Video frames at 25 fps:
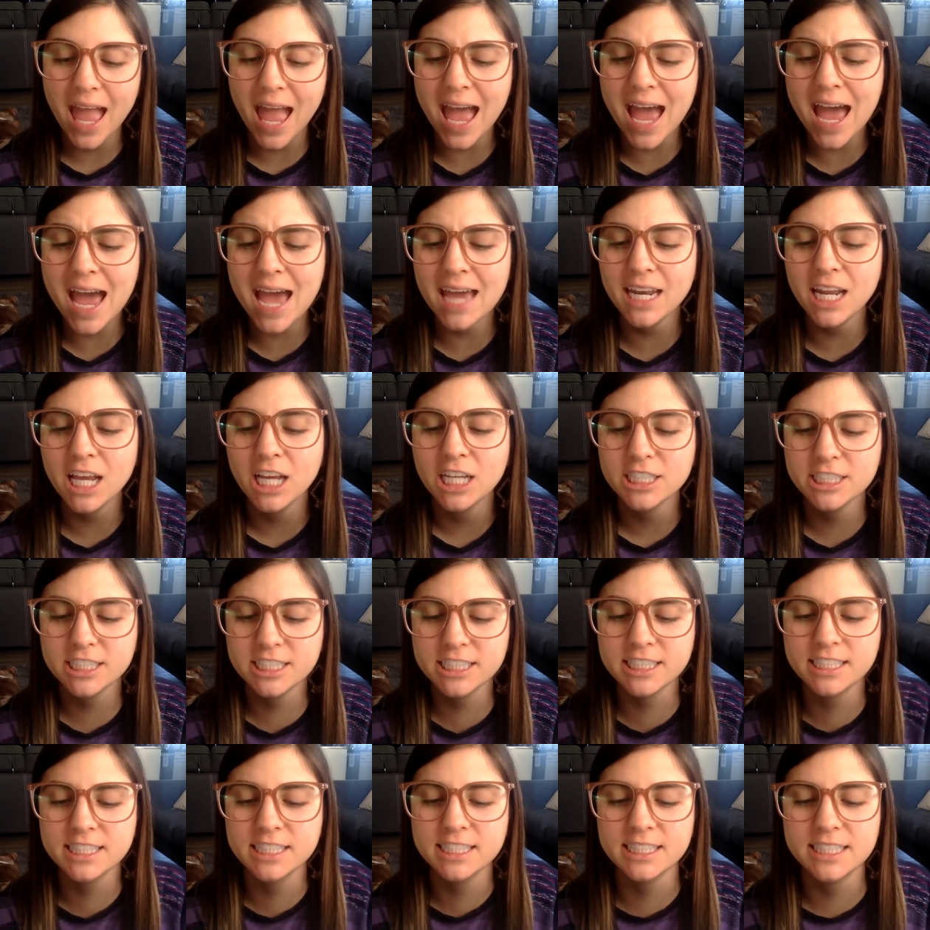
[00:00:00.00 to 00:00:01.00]
add
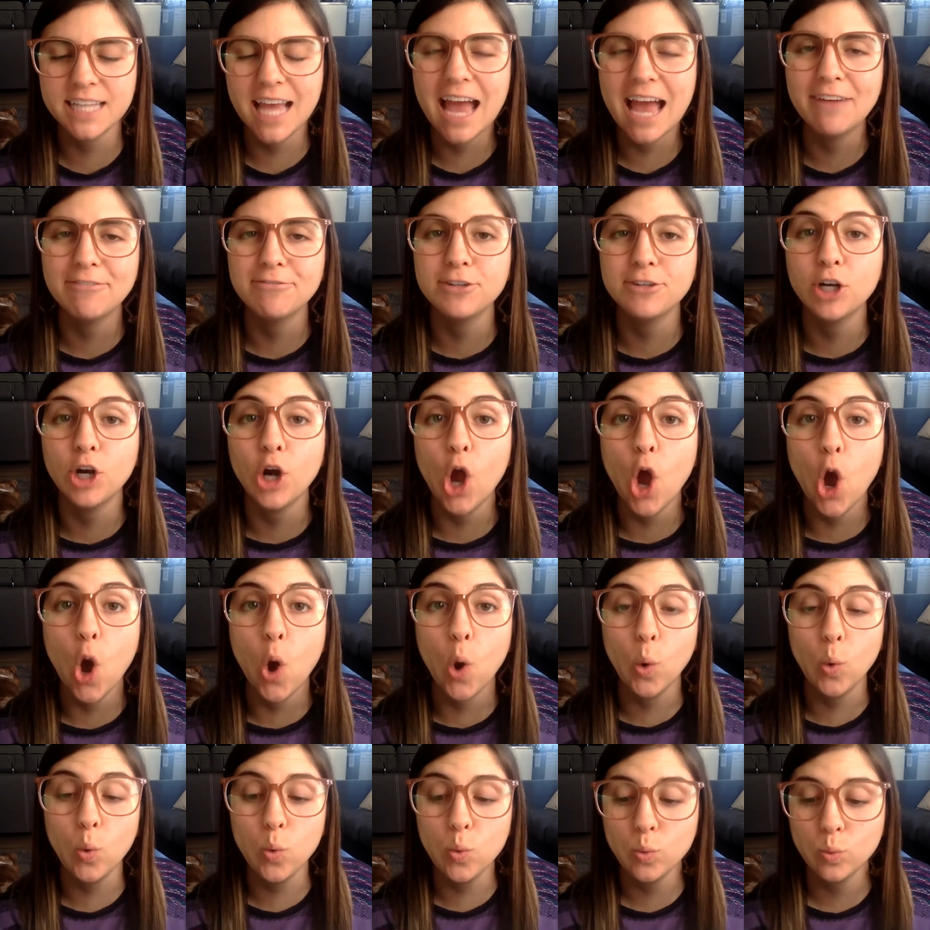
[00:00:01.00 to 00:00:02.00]
s after
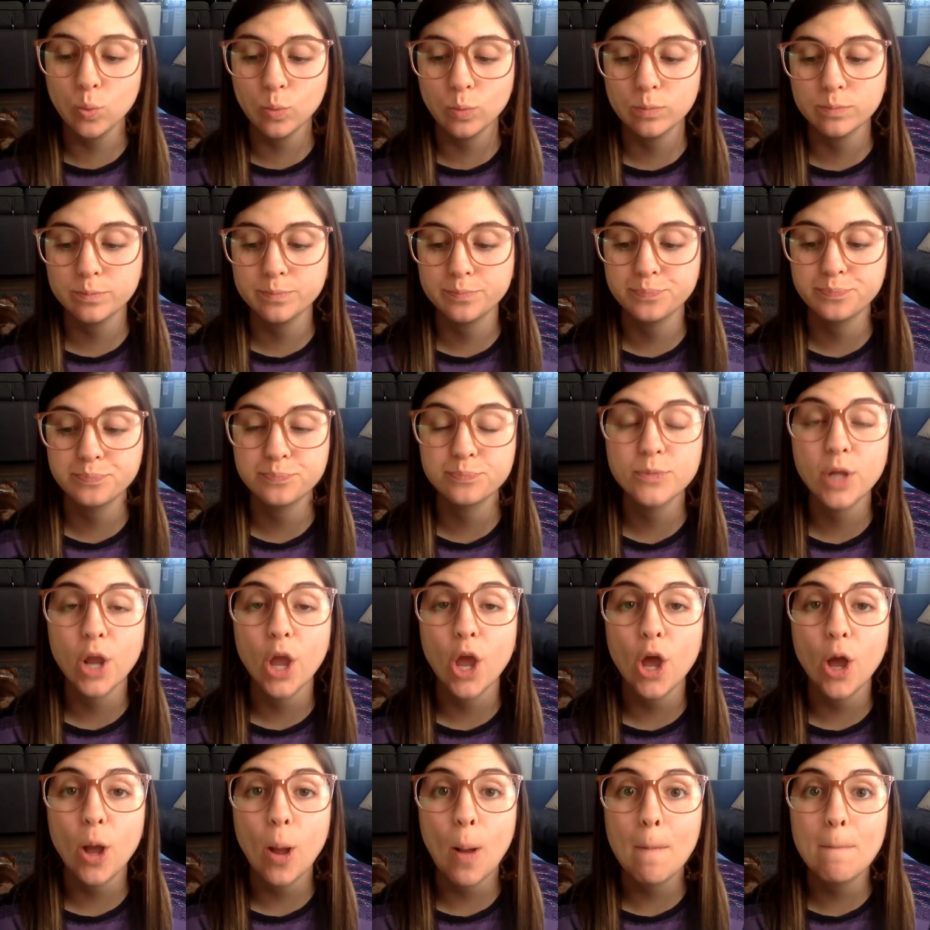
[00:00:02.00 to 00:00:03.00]
o,
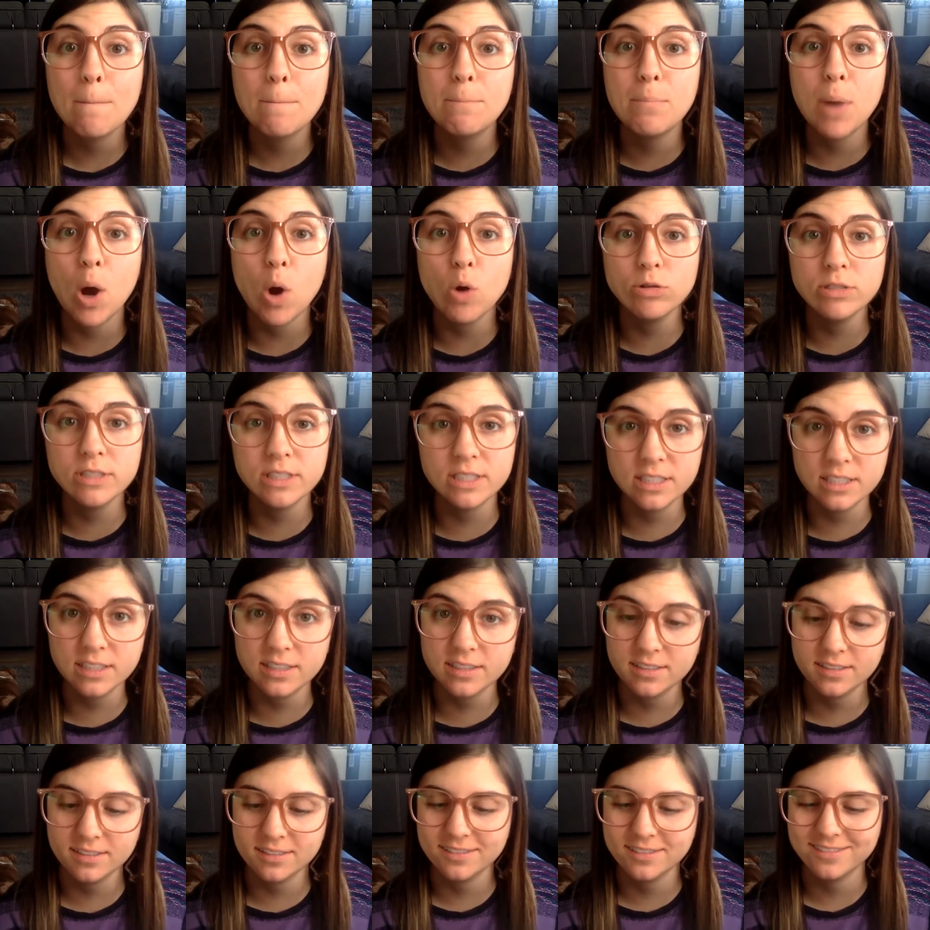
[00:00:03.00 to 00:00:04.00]
boast.